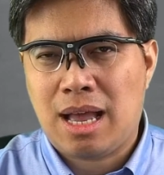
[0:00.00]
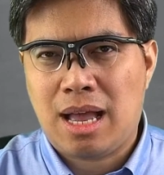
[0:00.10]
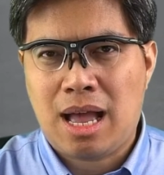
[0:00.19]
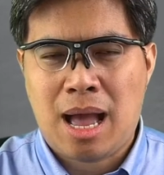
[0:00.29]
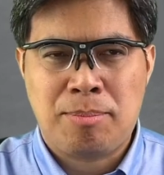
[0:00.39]

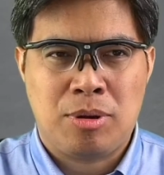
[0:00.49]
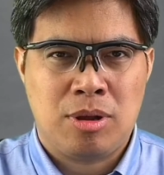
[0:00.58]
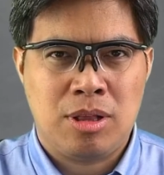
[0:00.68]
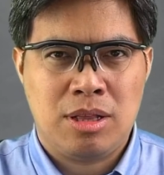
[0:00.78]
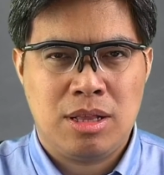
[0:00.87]

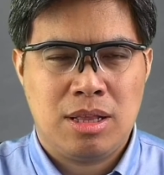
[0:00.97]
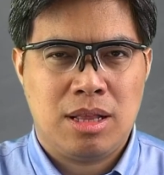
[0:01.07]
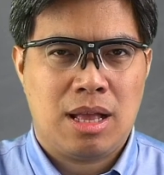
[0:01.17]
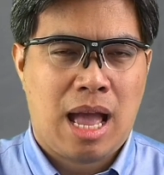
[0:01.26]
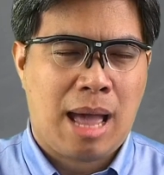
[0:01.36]
Apple
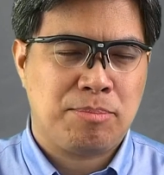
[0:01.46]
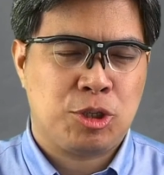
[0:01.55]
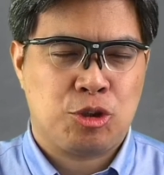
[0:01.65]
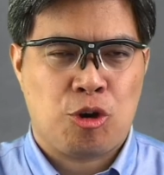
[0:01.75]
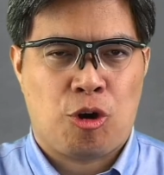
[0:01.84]
App
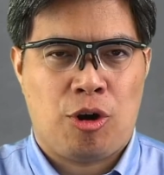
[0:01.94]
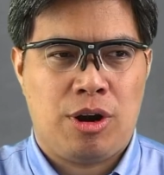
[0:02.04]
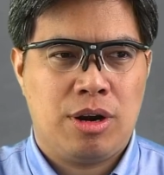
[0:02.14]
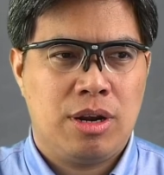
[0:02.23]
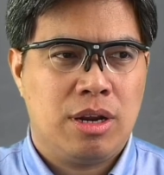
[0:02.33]
Store.
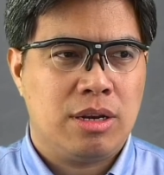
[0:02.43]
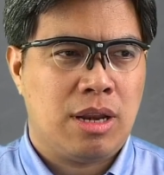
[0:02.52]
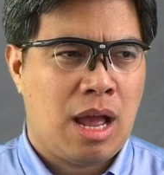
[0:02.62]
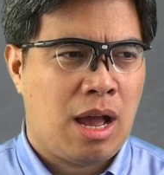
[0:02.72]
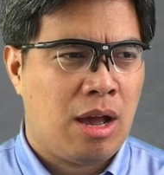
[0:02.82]

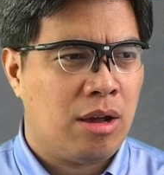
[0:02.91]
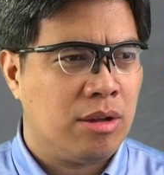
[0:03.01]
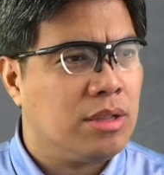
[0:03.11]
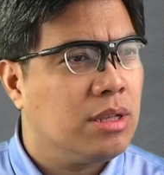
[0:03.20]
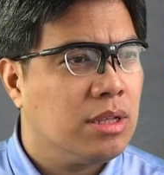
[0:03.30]

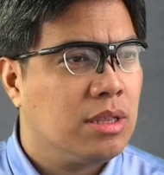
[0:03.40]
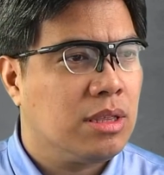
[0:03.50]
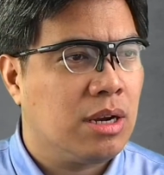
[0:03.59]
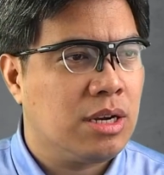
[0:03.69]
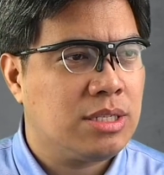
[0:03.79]
Now,
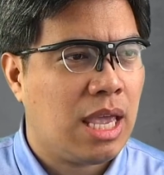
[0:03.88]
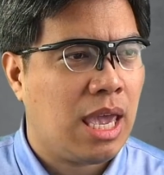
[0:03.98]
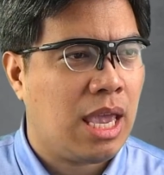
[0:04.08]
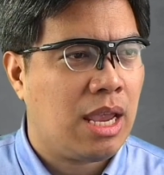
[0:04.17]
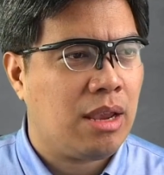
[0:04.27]
there's
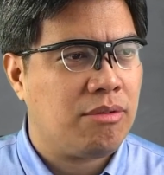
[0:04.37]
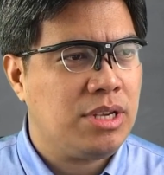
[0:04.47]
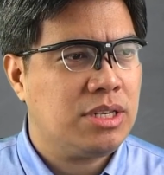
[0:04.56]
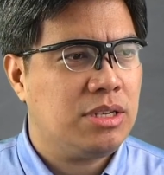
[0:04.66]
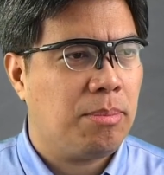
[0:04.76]
a
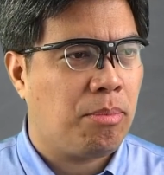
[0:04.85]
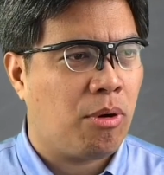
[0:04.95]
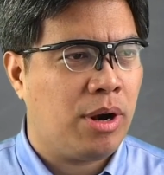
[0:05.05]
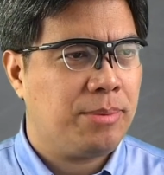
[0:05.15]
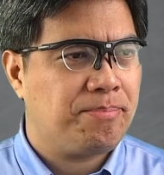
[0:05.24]
recent
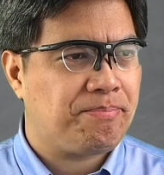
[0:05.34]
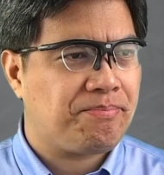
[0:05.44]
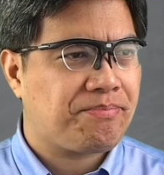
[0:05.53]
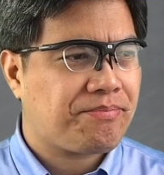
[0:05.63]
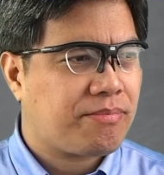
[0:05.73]
report,
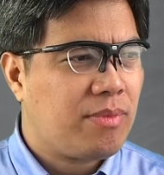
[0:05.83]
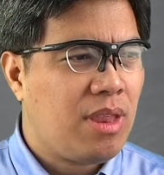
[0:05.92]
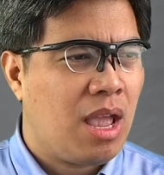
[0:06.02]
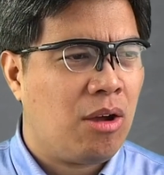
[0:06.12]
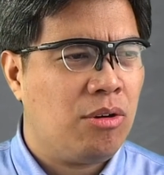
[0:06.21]

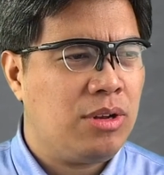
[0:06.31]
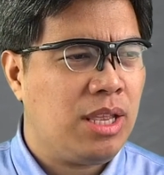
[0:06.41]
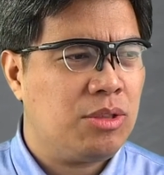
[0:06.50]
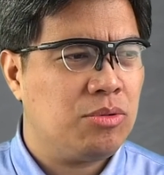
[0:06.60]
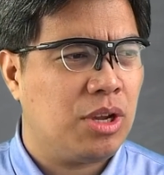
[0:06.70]

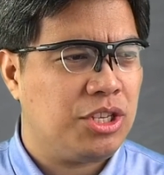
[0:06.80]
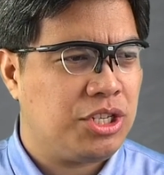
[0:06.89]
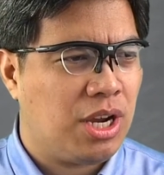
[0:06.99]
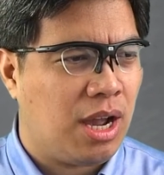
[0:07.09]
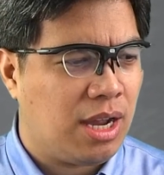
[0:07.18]
according to a
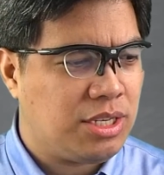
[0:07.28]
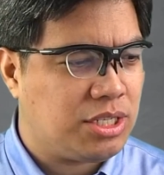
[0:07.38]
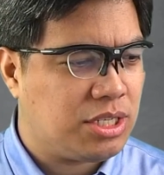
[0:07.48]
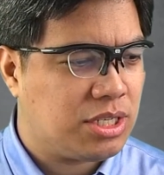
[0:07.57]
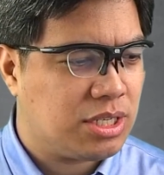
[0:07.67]

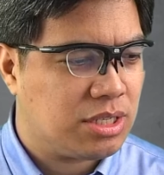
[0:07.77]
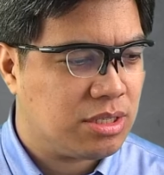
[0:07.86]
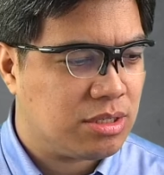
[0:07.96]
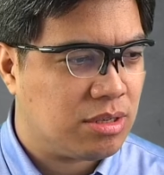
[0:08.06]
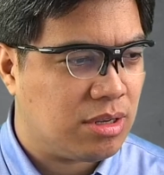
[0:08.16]
judge.
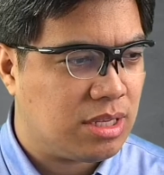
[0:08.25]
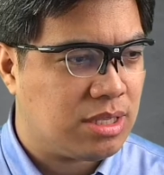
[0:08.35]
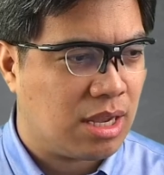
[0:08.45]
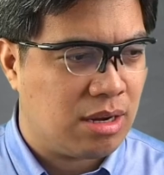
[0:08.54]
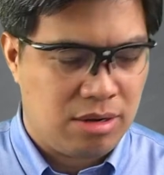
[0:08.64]
Let's
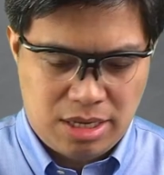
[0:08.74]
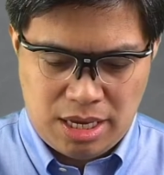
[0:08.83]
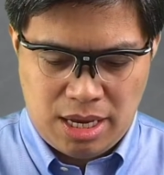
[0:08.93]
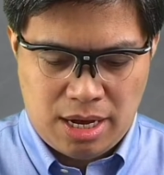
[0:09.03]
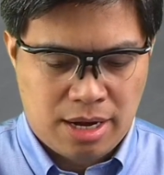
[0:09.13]
take a look
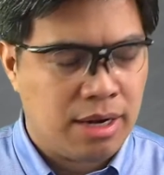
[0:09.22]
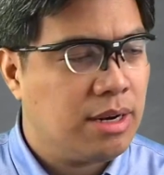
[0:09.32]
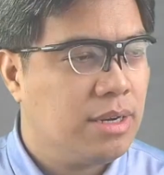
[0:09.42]
here.